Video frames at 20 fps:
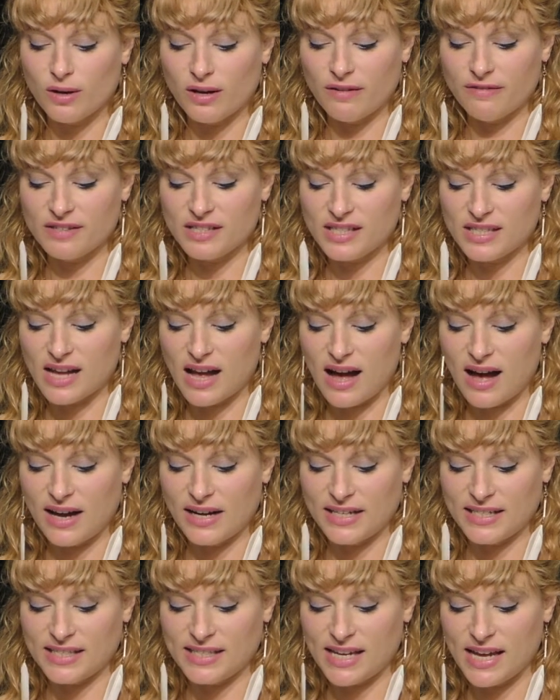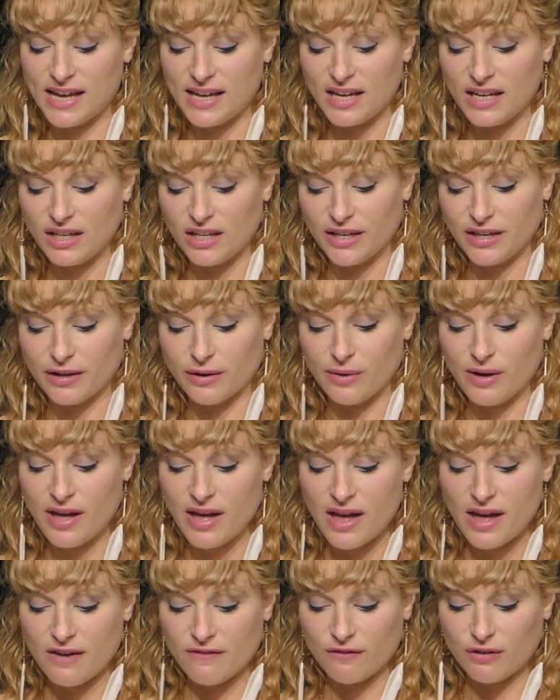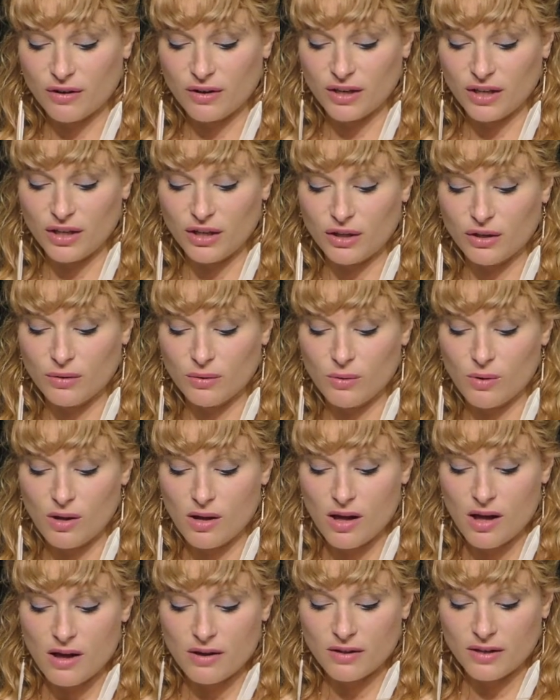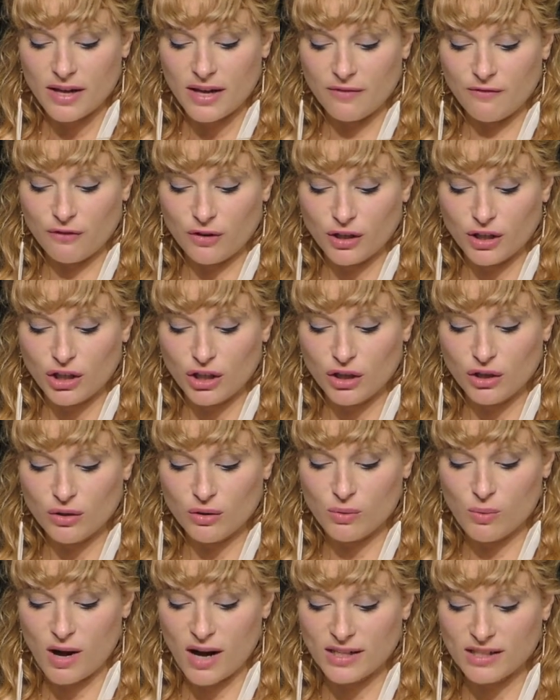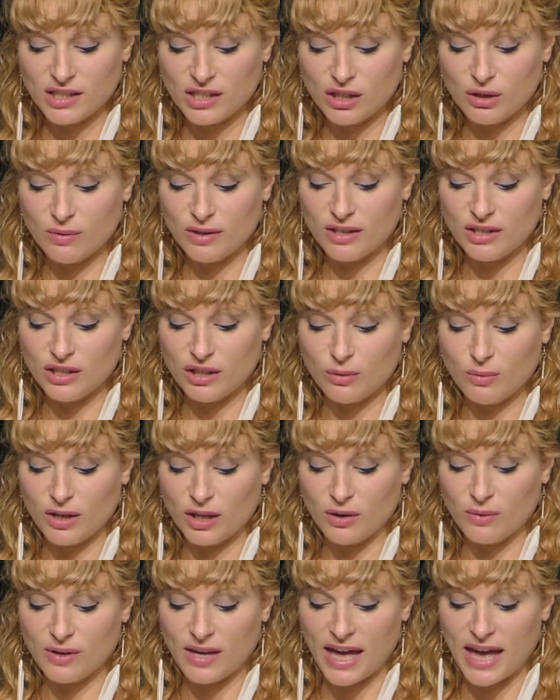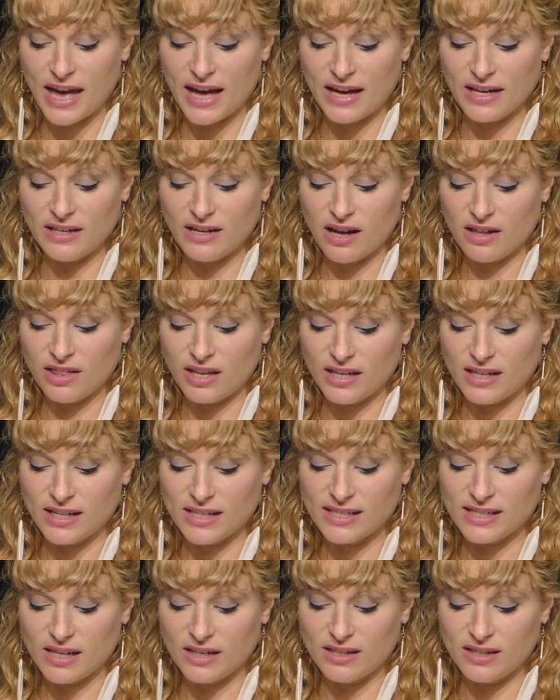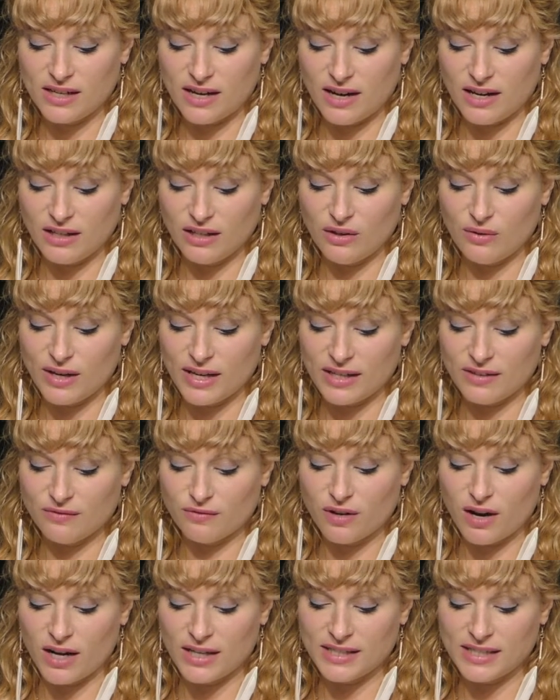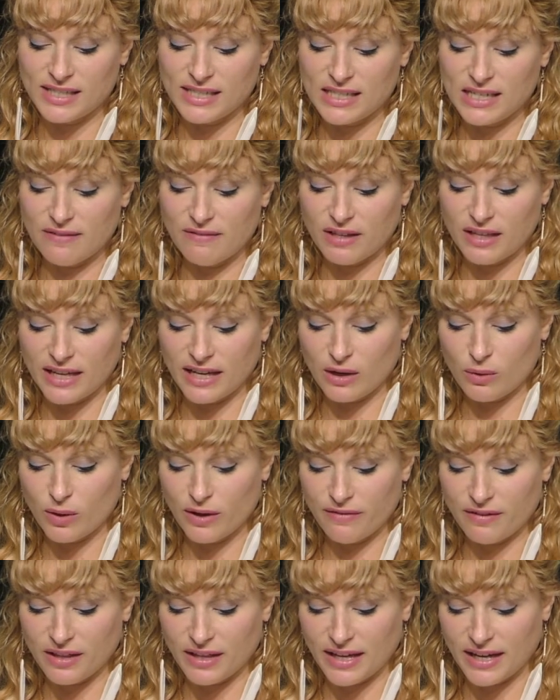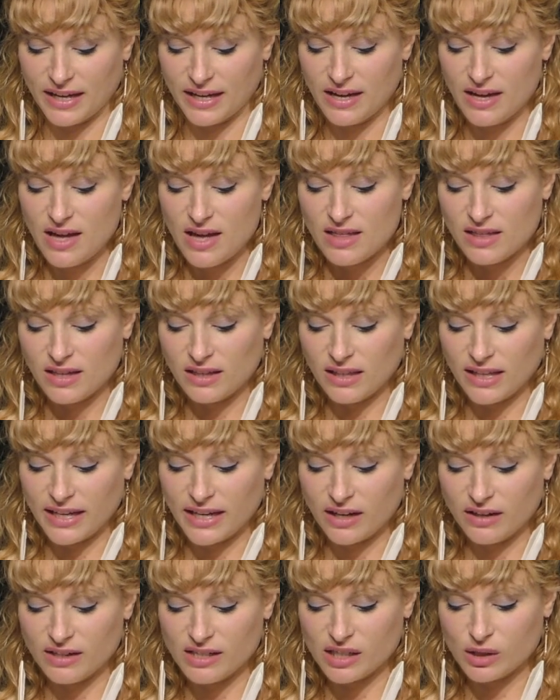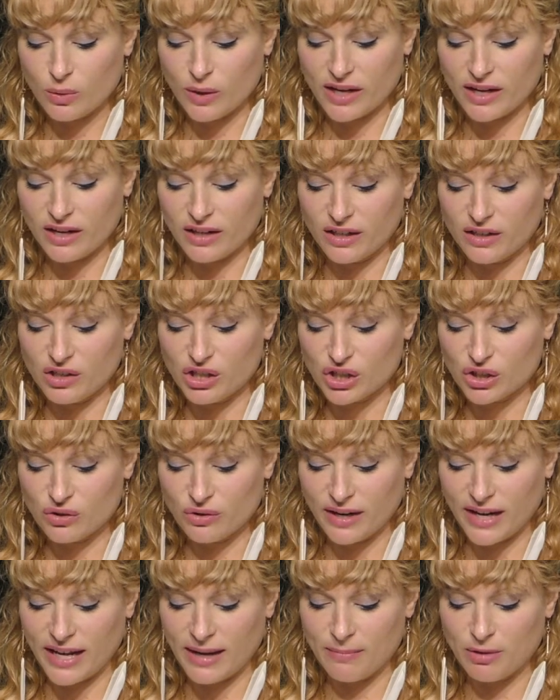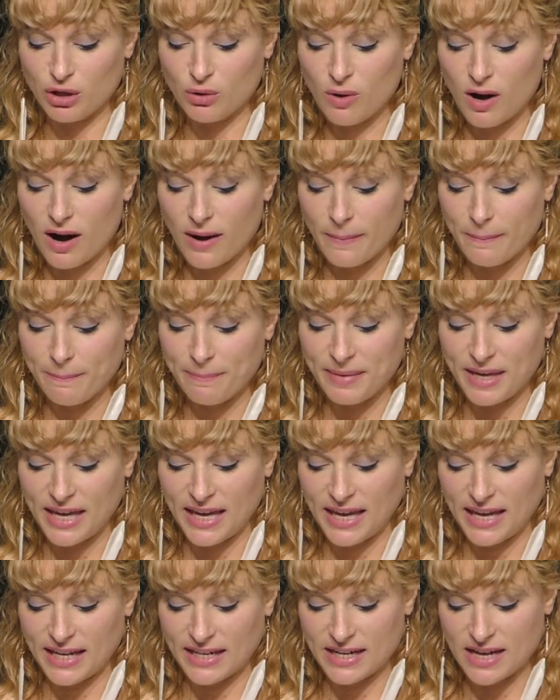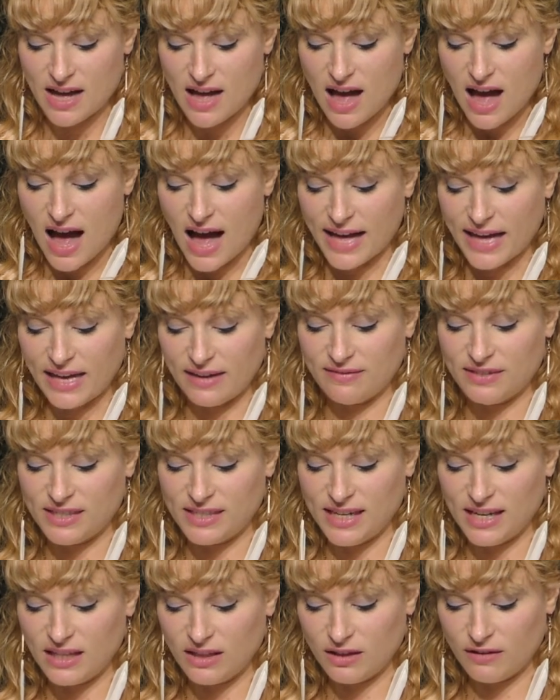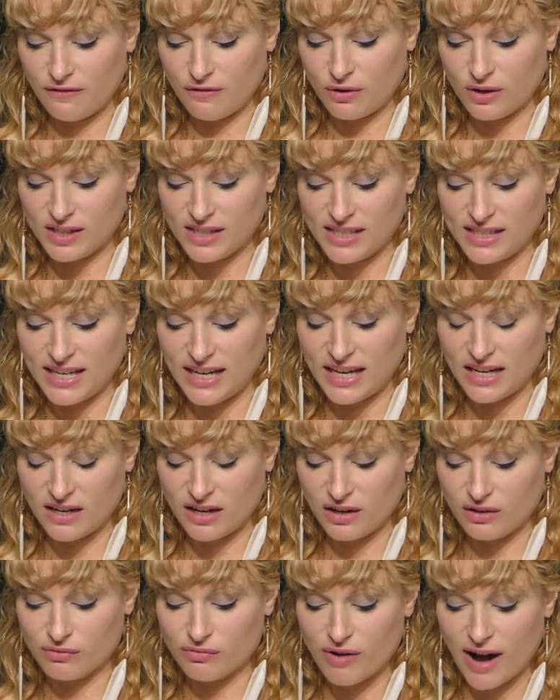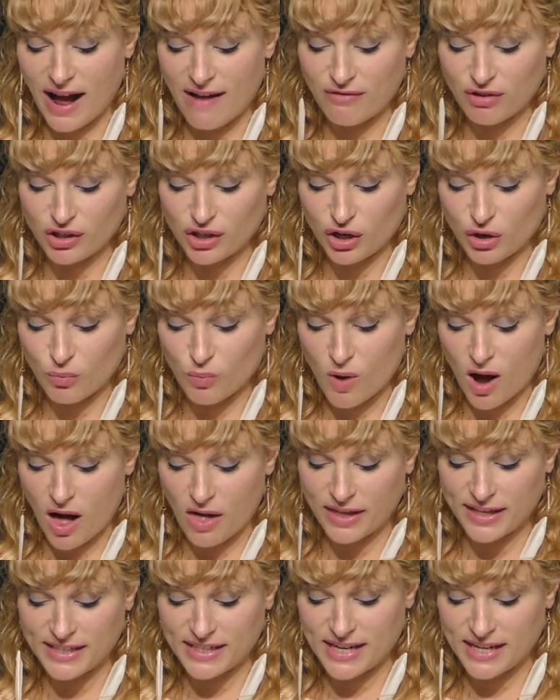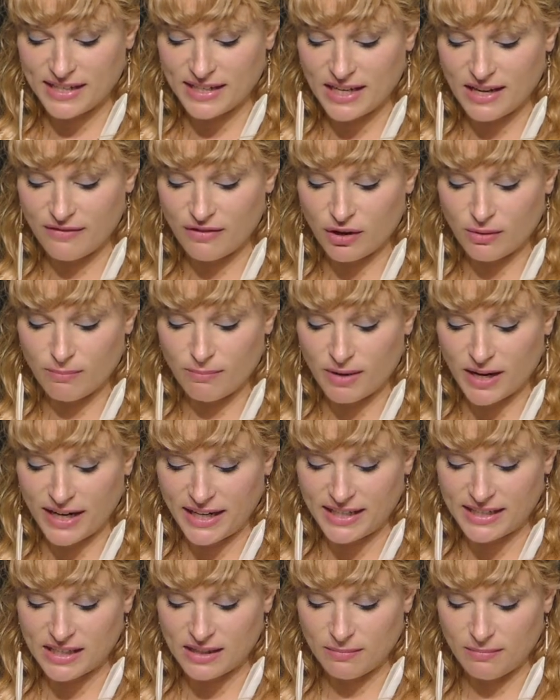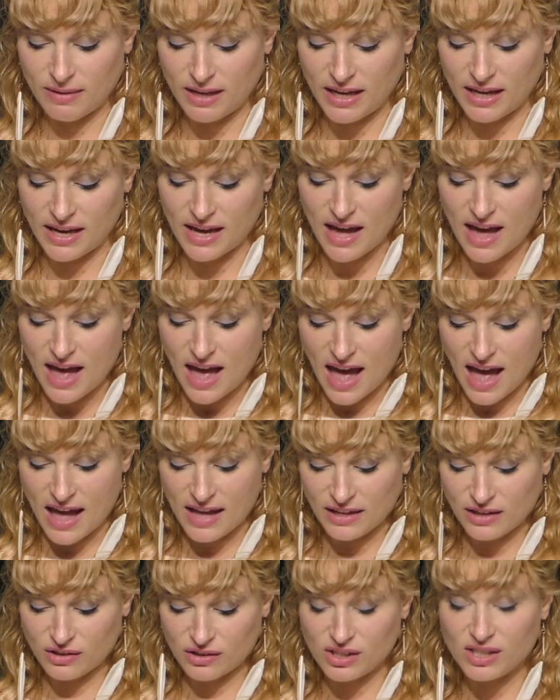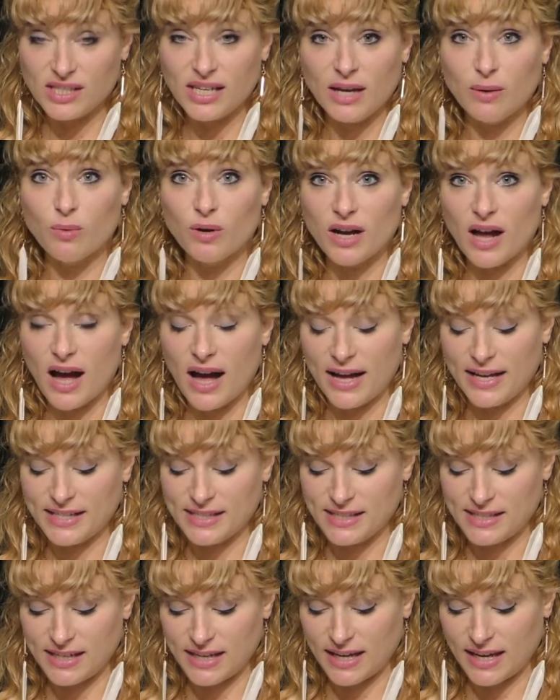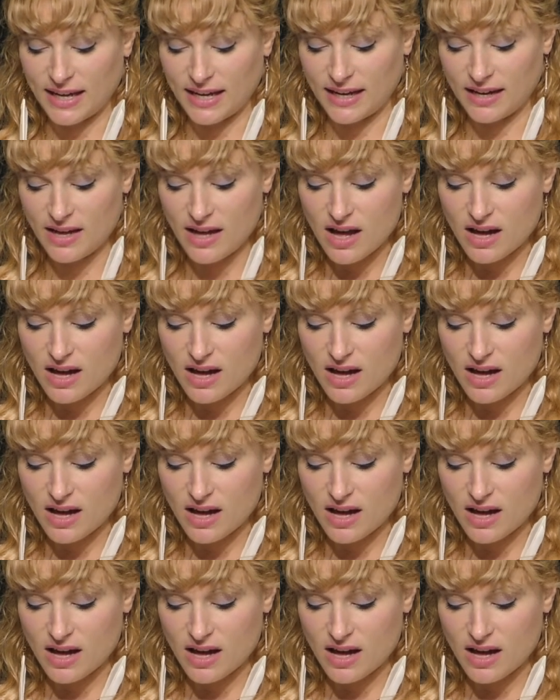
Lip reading: A facade is taking you. For you wants to undo what you can. Nothing is undone. You can run, sniveling, quibbling. The liquor is quicker. You scream. You are mean. I have seen the foreseen. Unravel your wallet and give your money to me, and you'll see what I see.